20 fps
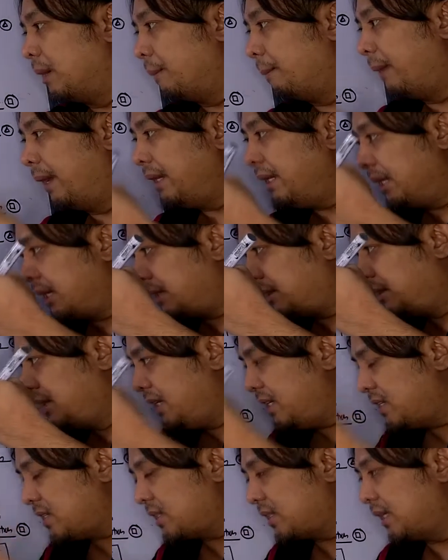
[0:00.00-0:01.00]
by a
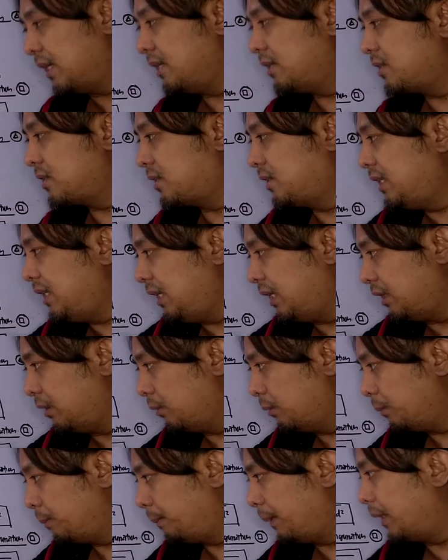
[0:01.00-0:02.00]
distance D
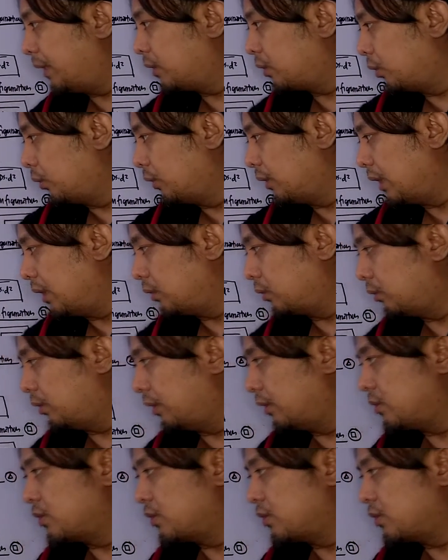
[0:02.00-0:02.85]
per conductor.